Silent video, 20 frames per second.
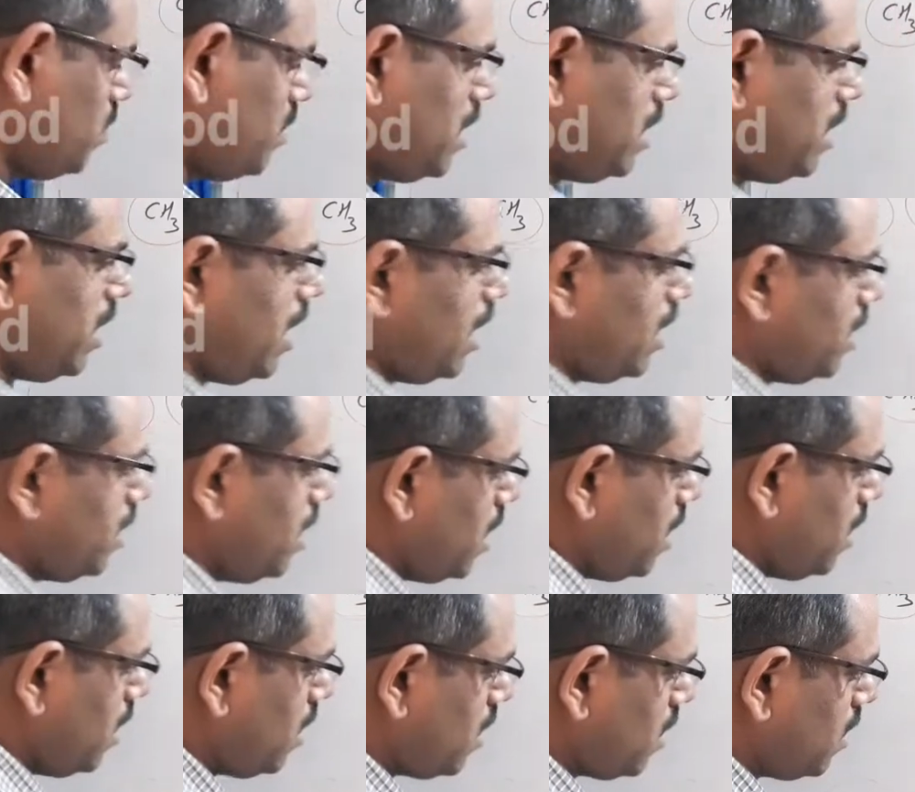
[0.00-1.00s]
methyl
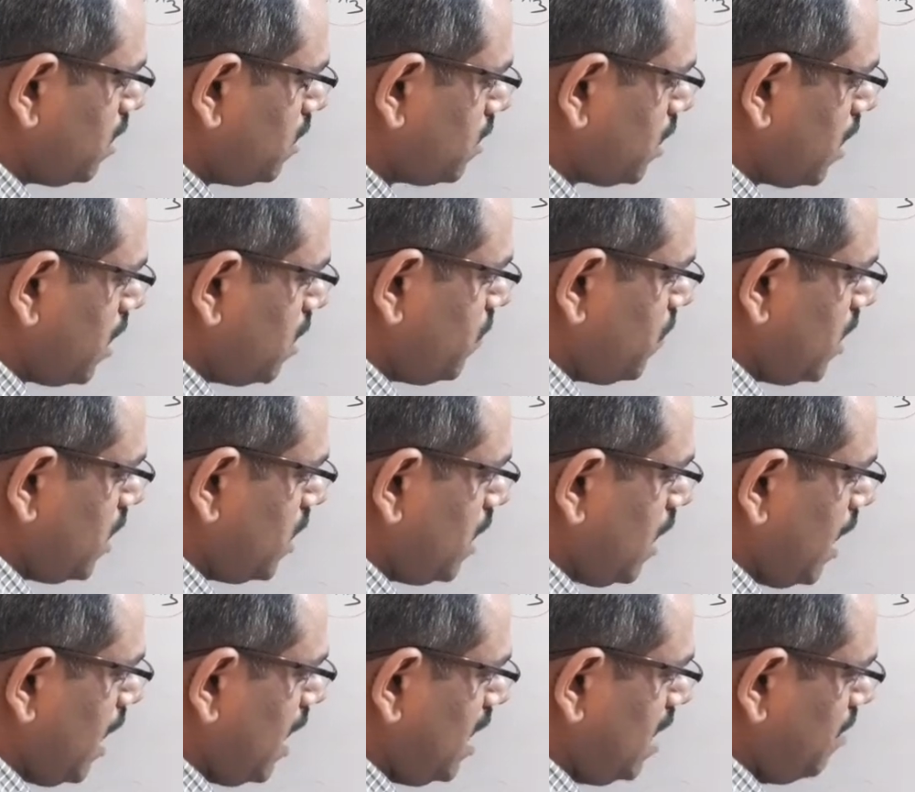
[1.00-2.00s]
there. Hyphen
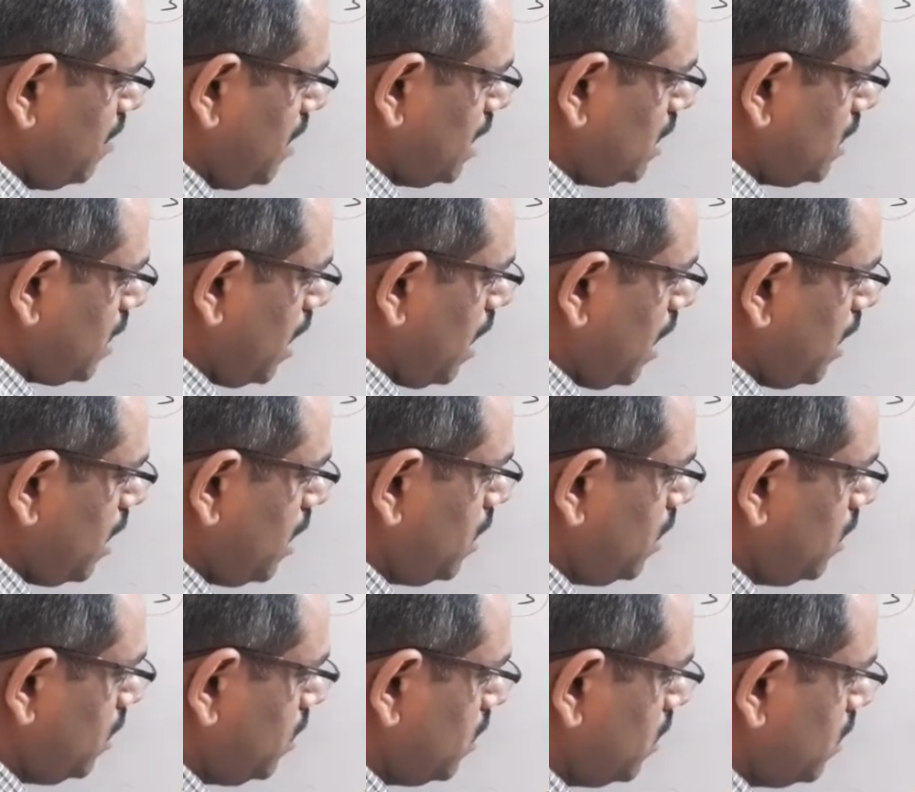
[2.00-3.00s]

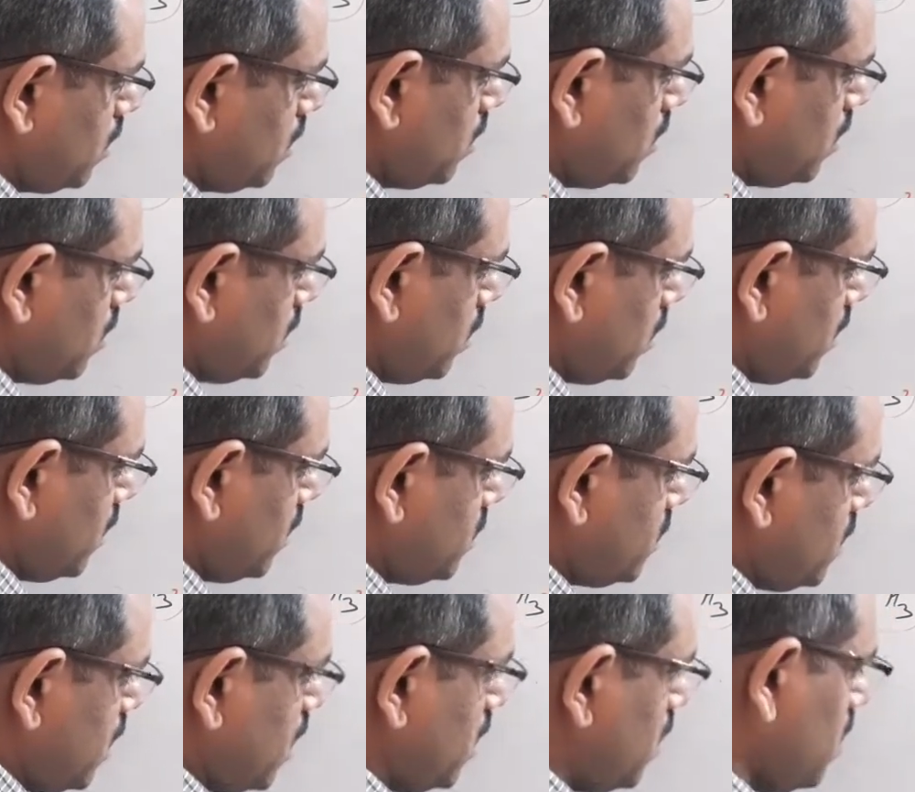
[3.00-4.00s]
dimethyl.
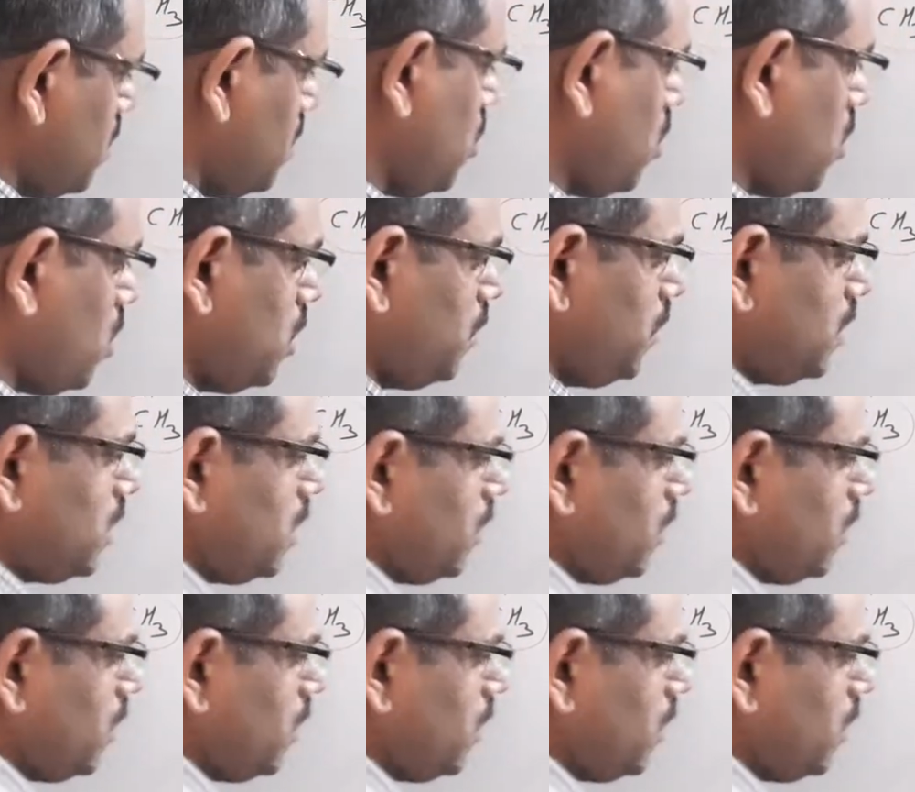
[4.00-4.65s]
Single bond with the